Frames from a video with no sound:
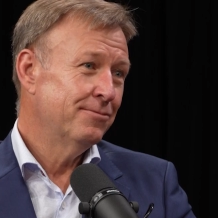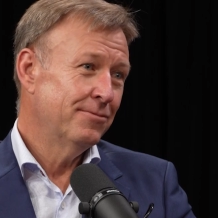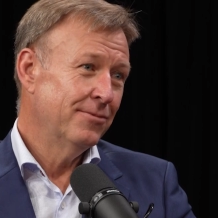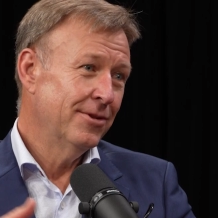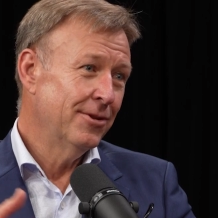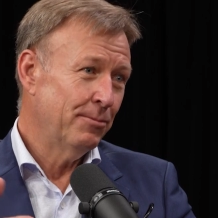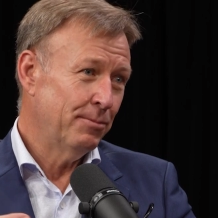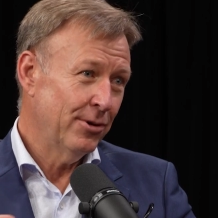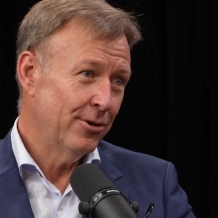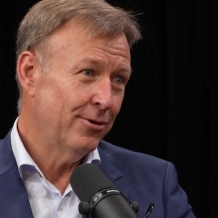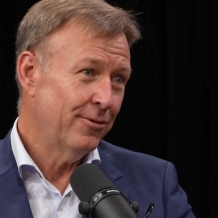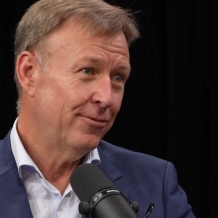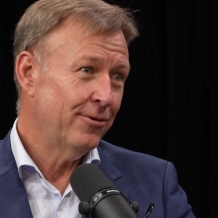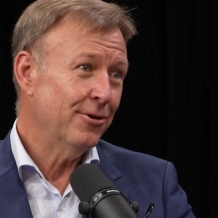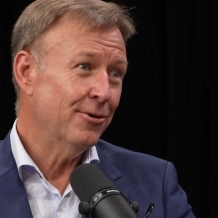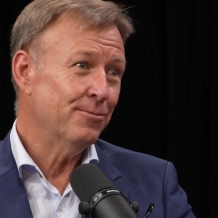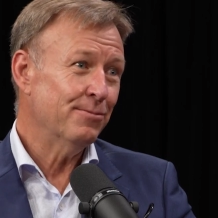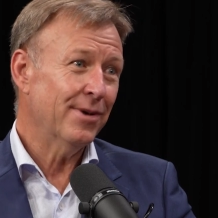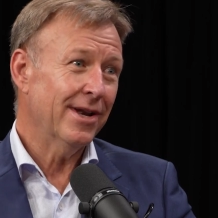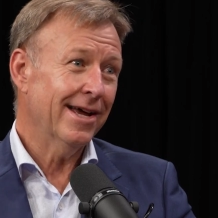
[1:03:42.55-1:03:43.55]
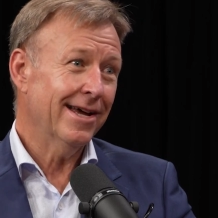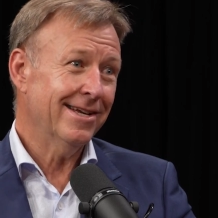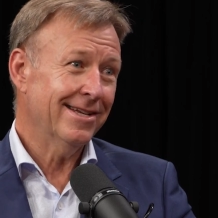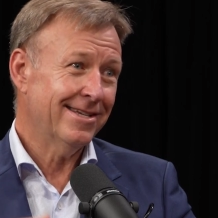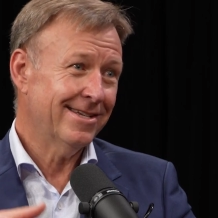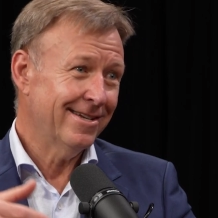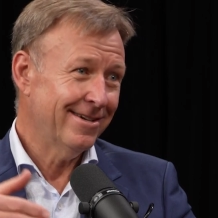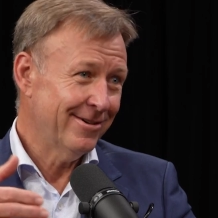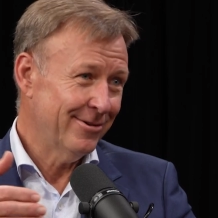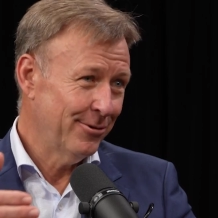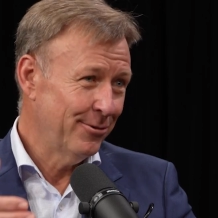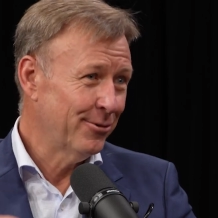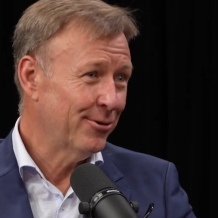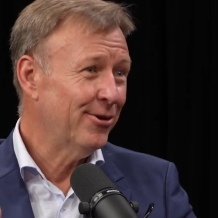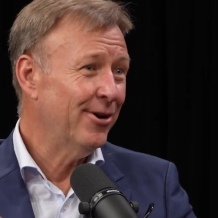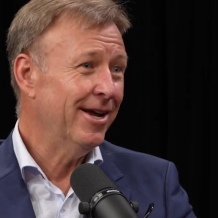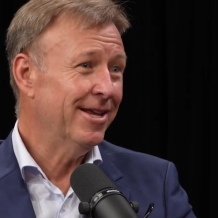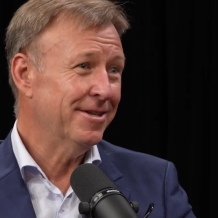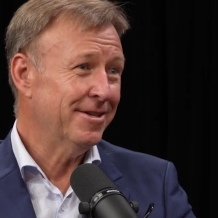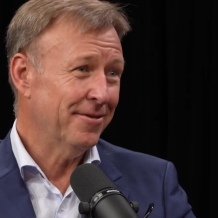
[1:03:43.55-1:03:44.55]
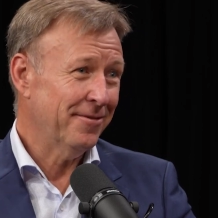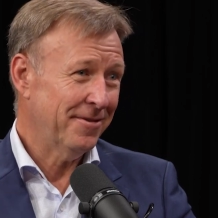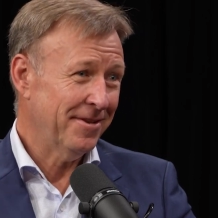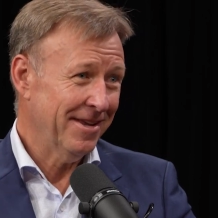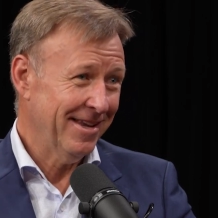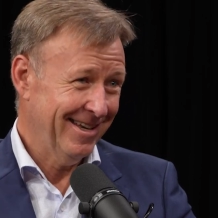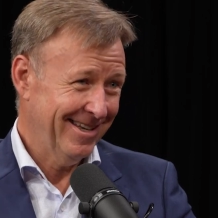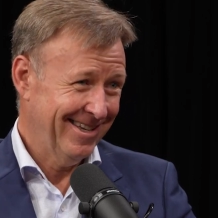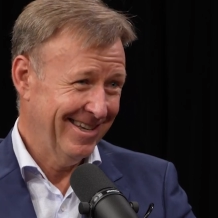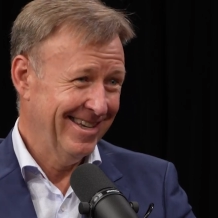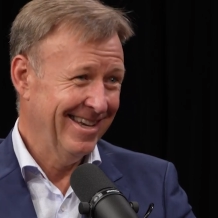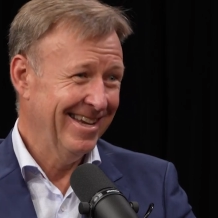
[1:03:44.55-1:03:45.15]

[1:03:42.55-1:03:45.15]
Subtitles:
the perfume place and all kinds of things. I was